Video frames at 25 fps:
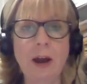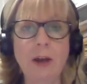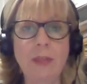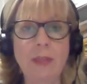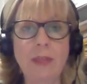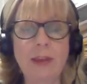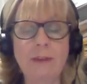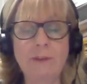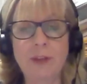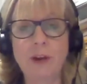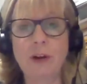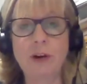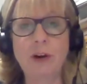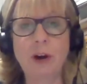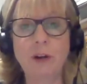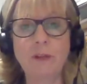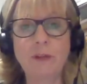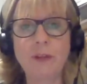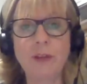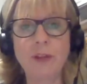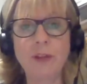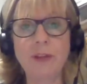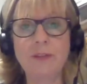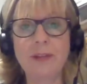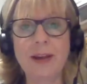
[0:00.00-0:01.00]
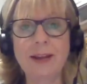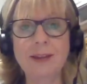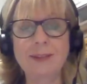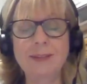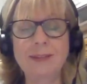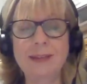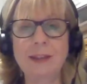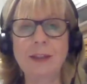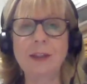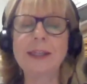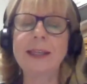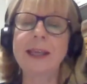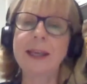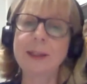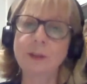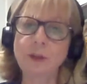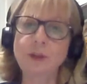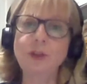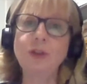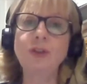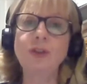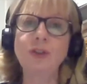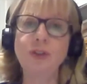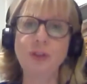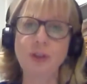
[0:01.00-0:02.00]
if they're offered the vaccine, yes,
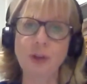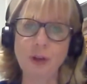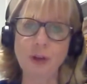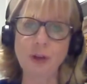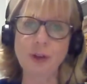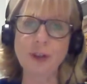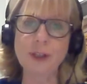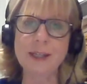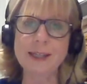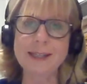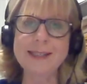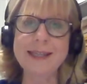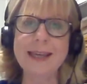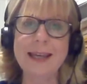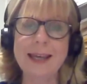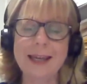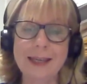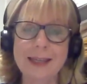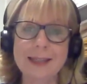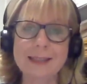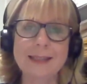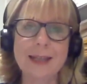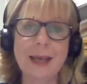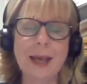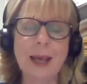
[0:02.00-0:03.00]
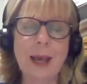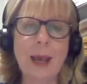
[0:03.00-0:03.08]
you should take it,